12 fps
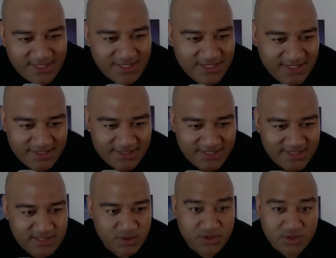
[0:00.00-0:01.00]
And
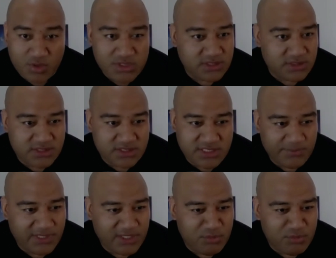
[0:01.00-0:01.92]
that's good. It's always good to keep that